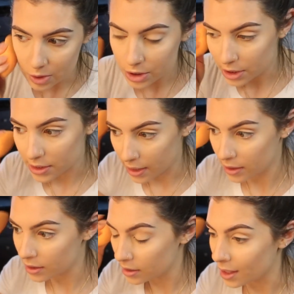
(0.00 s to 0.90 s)
she's had
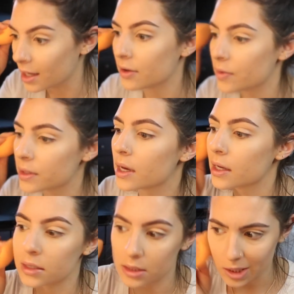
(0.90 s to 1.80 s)
a good life with
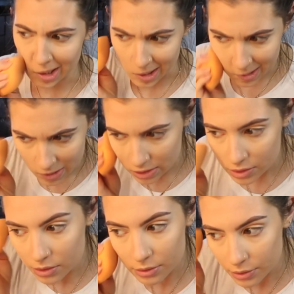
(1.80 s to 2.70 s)
us. Like,
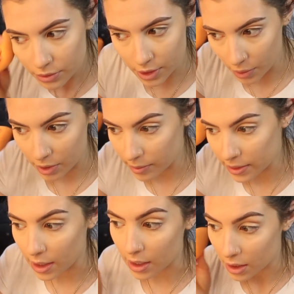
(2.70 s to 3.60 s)
there would have
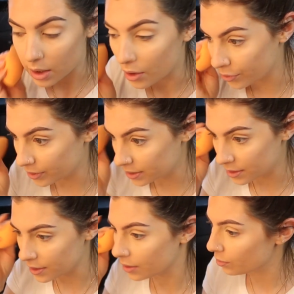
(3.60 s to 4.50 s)
been like no
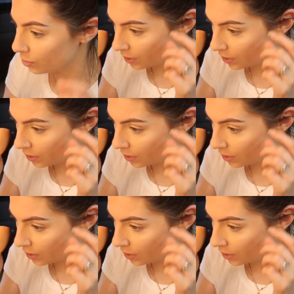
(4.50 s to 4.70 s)
reason that